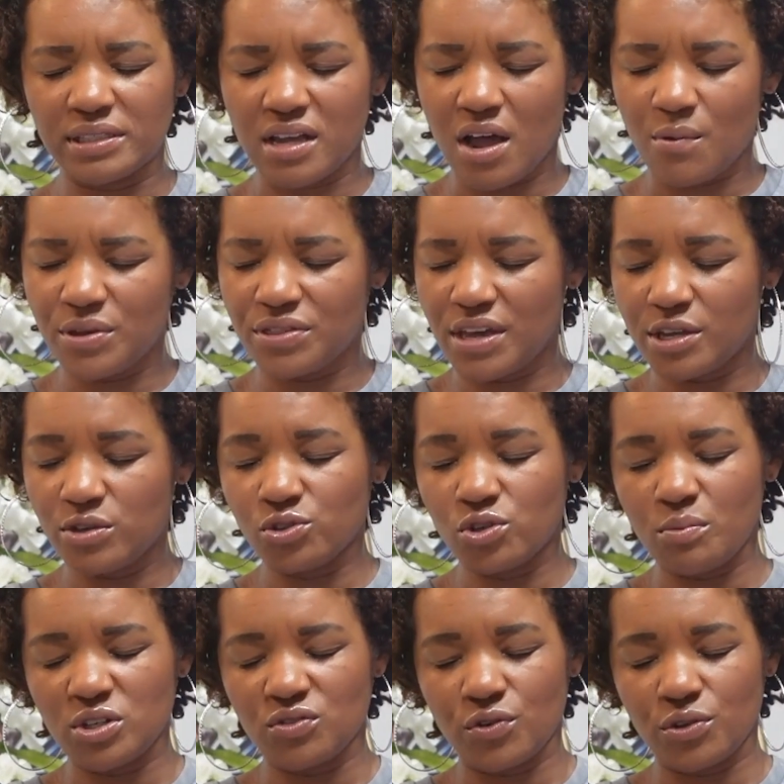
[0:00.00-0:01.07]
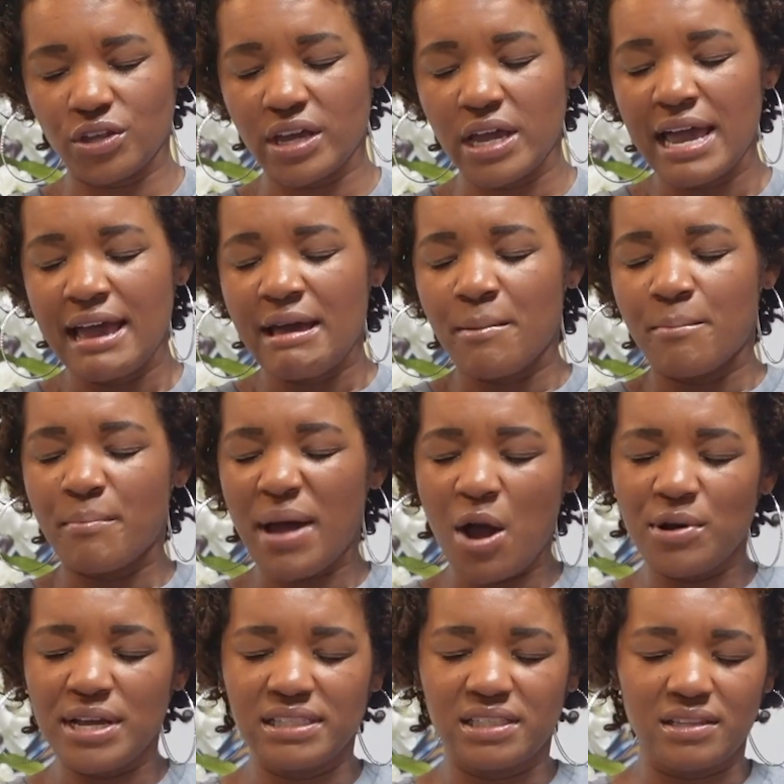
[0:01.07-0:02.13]
God, we thank you so much for the
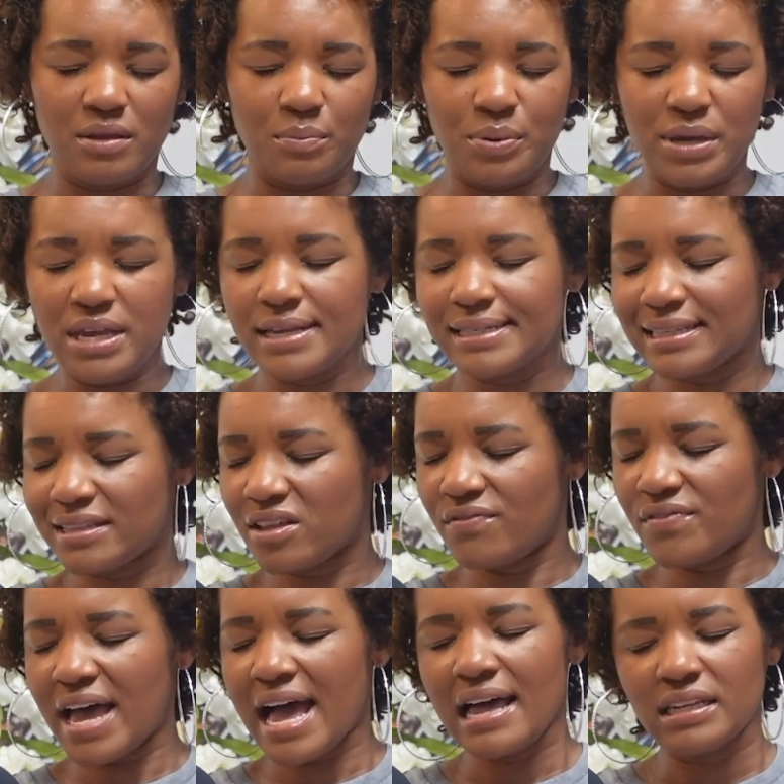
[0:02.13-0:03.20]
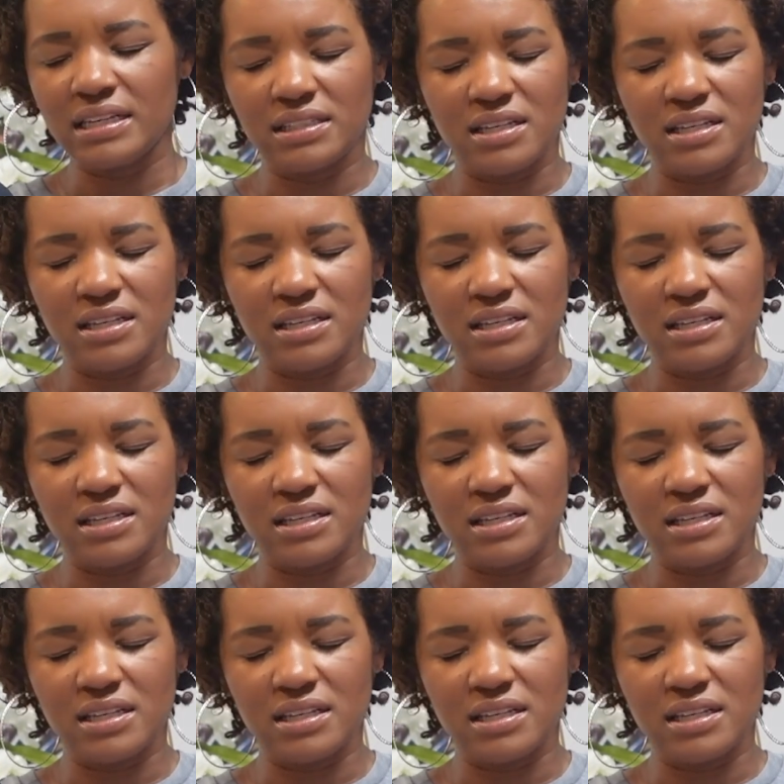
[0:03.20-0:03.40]
mountains and the peaks and the valleys.